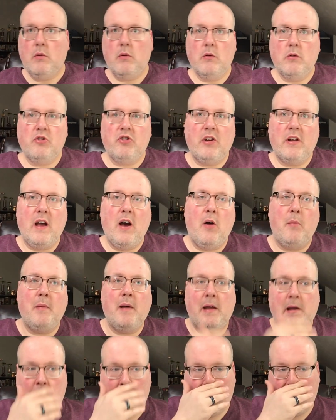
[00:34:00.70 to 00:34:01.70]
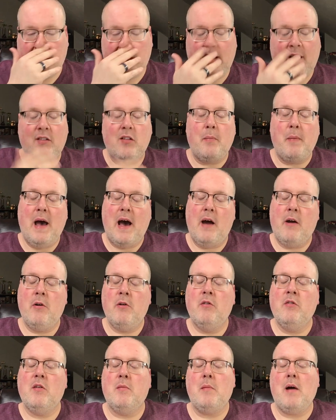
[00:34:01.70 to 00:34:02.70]
she helped me organize the
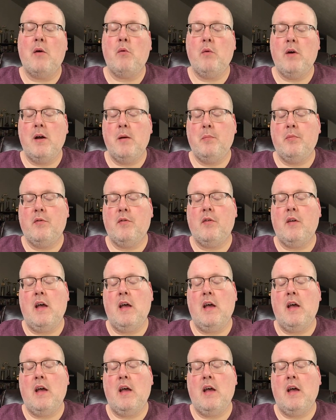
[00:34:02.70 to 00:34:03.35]
patterns in my WIPs.